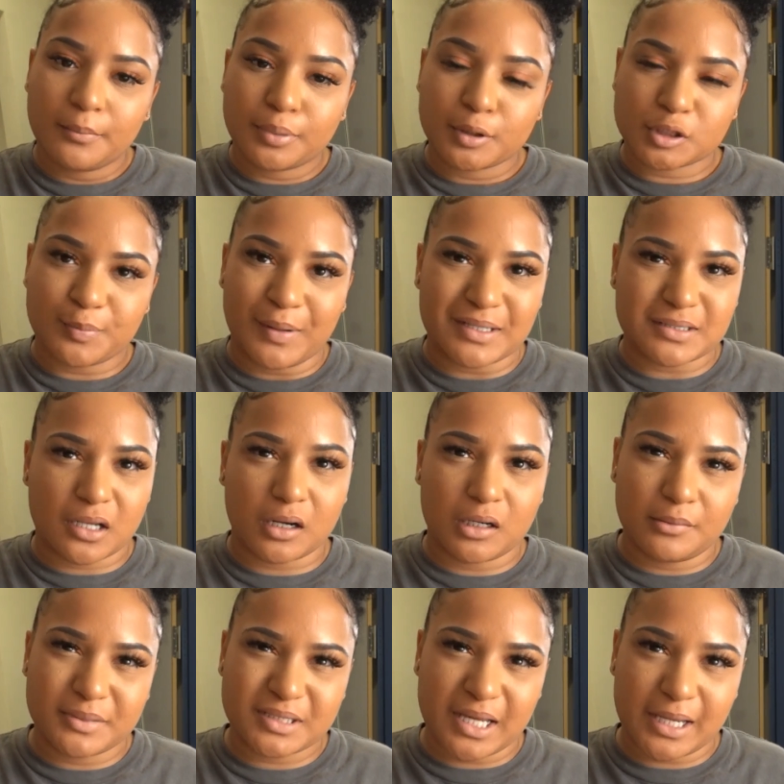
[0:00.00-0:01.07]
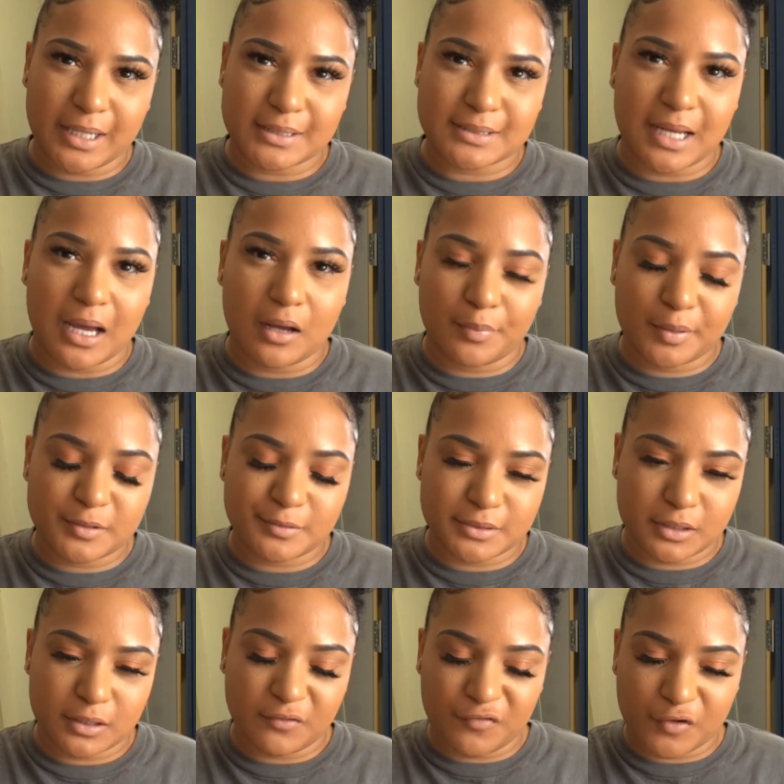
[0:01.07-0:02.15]
push past our limits, I guess,
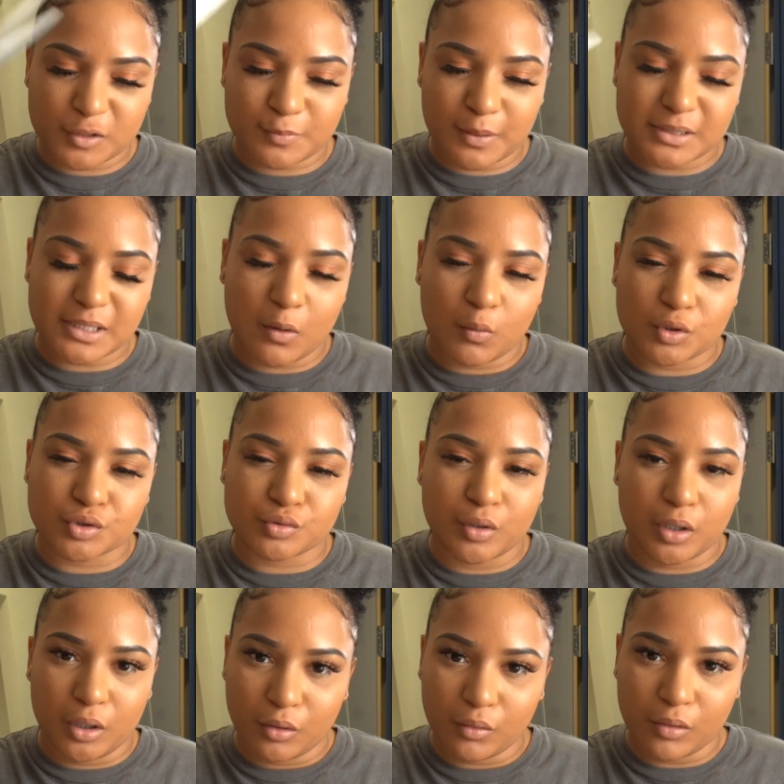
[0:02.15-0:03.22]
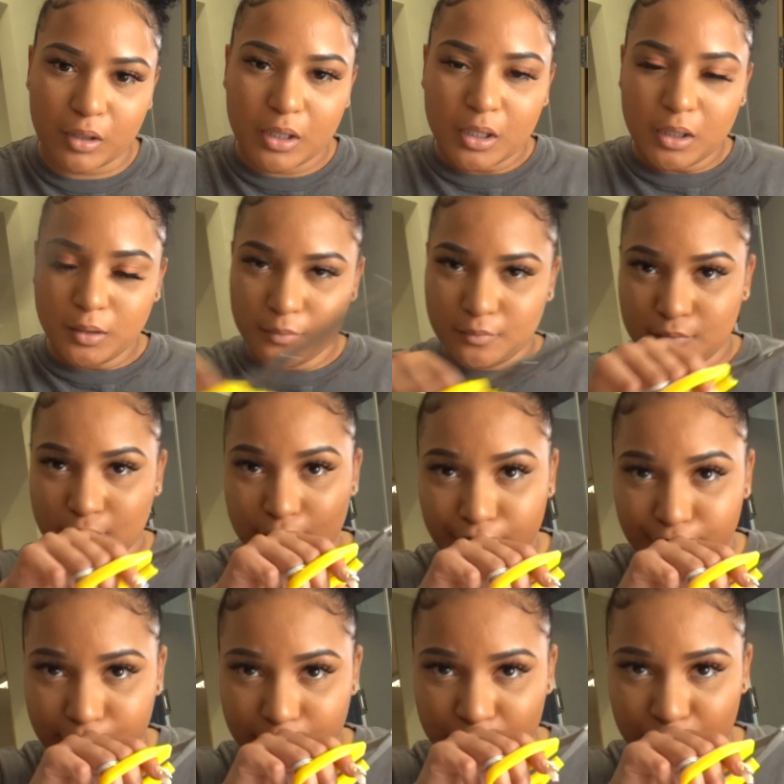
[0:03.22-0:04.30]
the first place I want to go
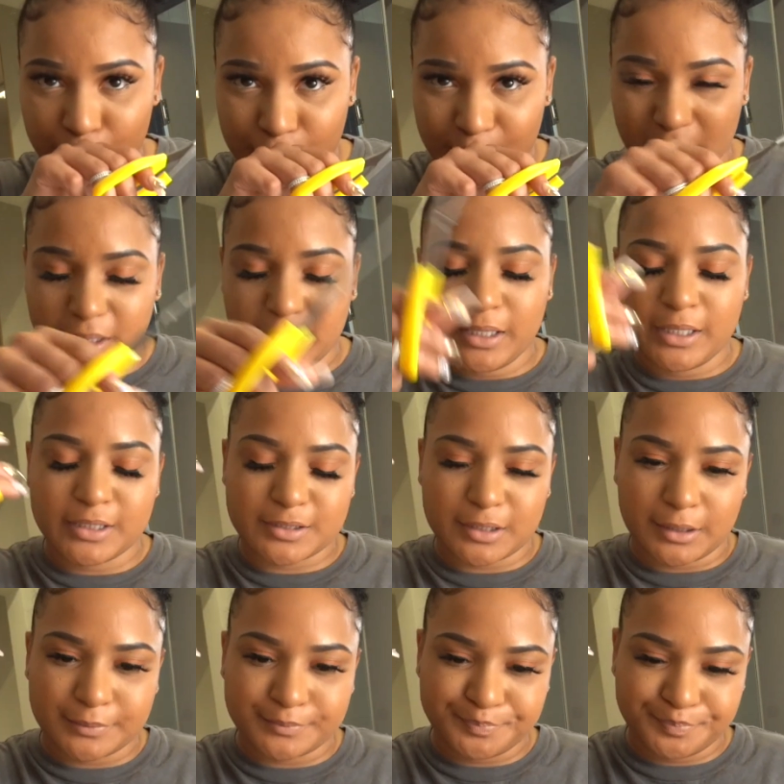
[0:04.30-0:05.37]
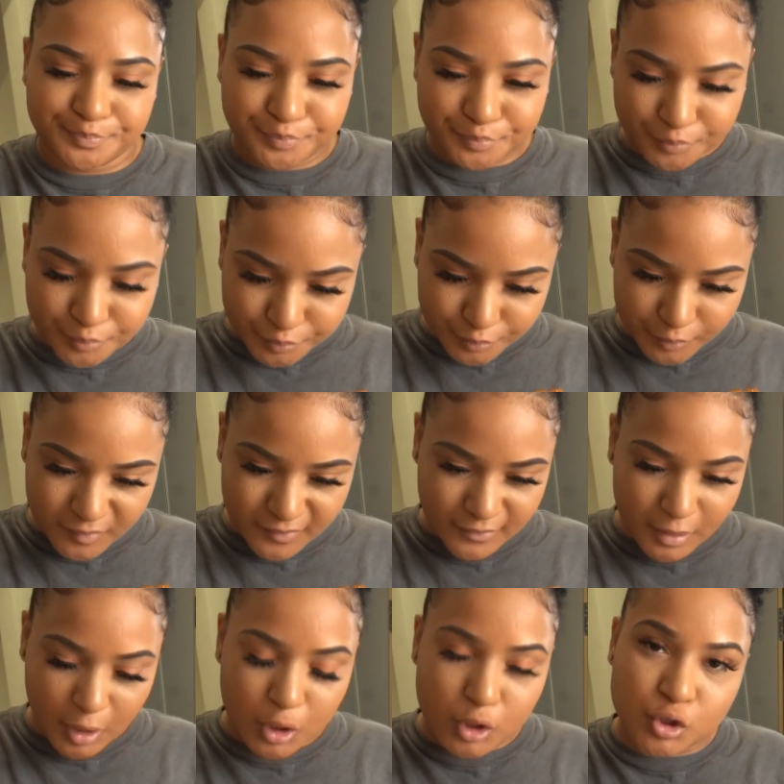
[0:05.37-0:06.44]
excuse me, is
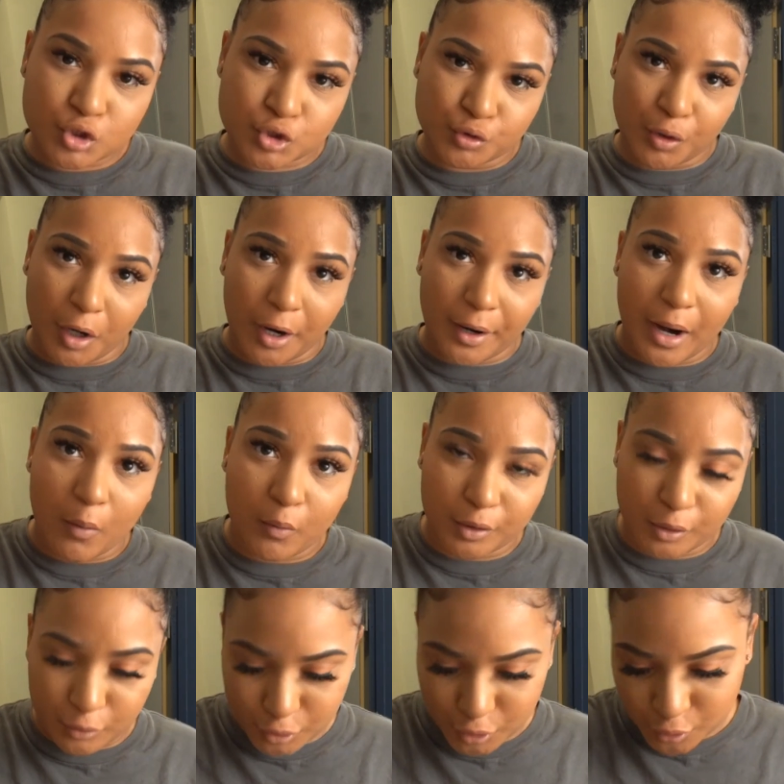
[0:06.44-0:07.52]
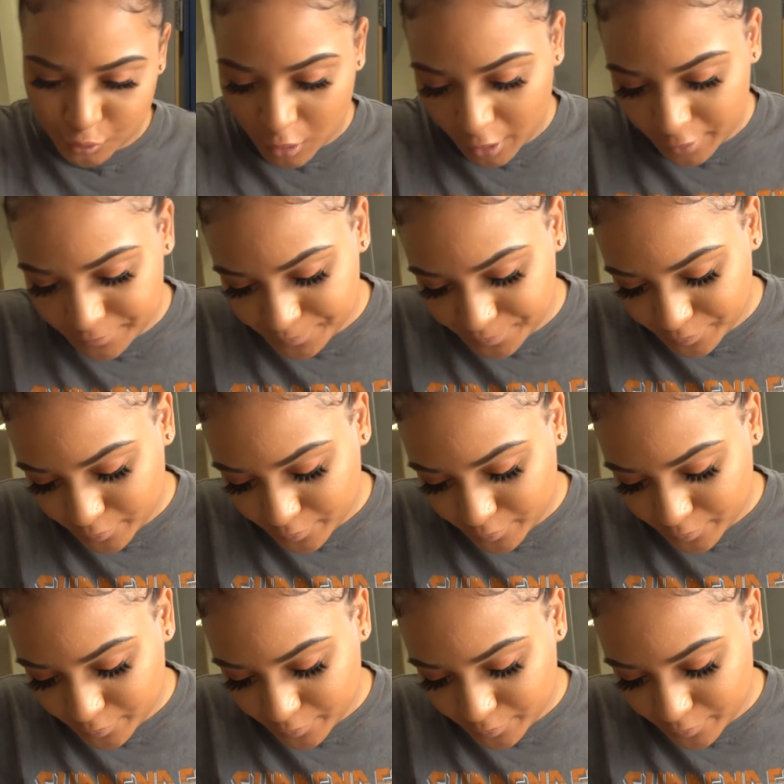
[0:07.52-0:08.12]
Stuttgart. I want to go to Stuttgart.